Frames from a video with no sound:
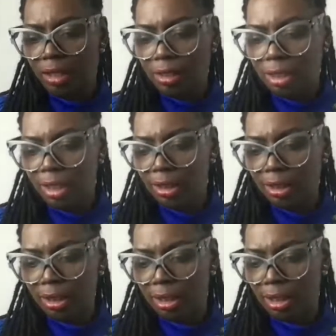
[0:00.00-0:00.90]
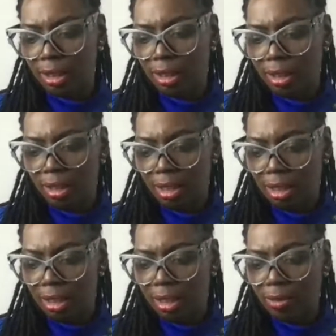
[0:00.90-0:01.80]
So let's see.
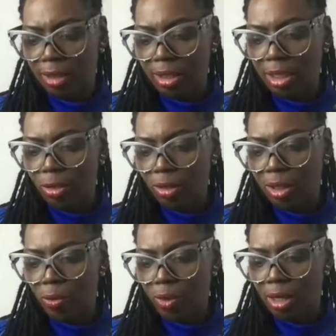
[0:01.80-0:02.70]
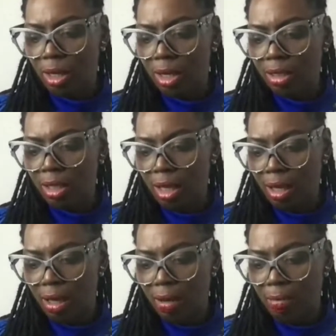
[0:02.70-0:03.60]
2021
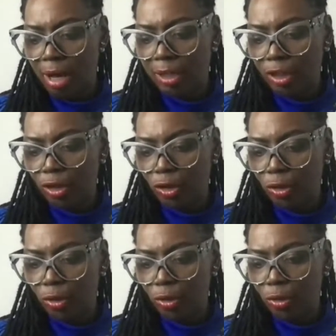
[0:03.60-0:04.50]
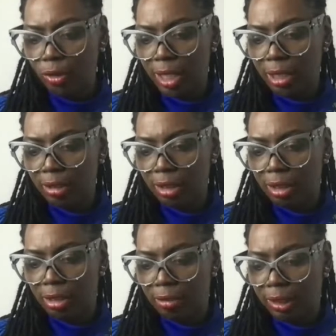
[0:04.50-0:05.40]
minus
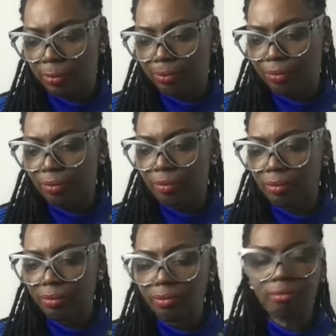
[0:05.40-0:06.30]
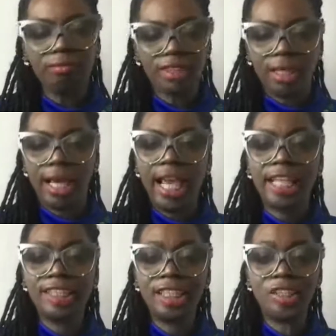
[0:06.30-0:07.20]
2003.
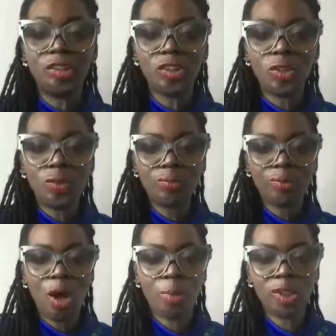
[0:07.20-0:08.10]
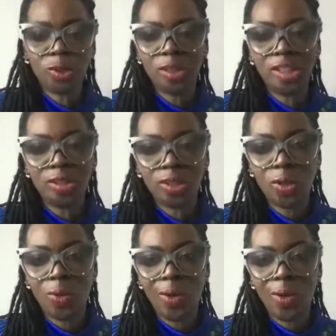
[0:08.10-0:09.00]
18 years old, almost 20 years
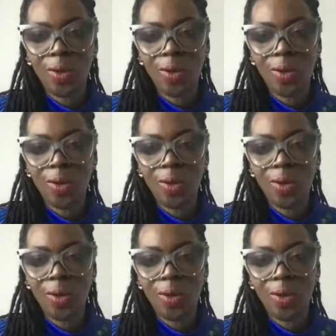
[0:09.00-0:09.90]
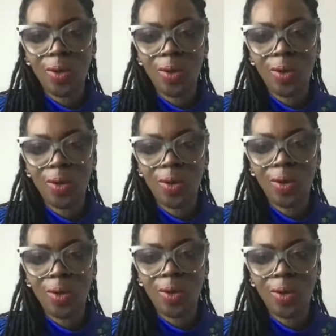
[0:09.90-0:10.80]
old, 18 years
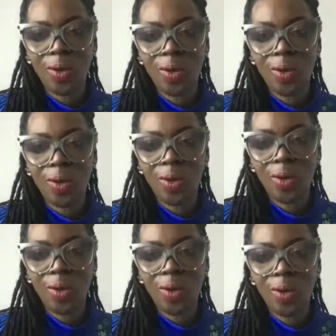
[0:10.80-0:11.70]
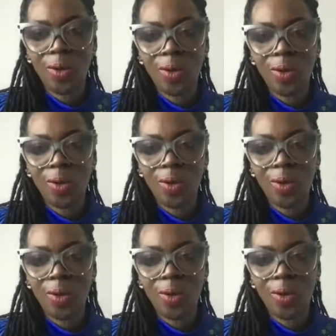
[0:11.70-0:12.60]
old. So they've been at this for
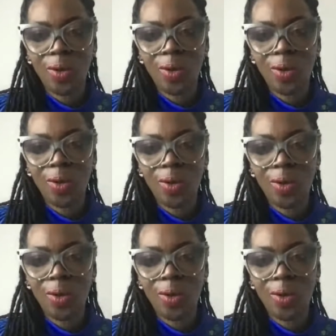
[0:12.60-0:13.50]
18 years,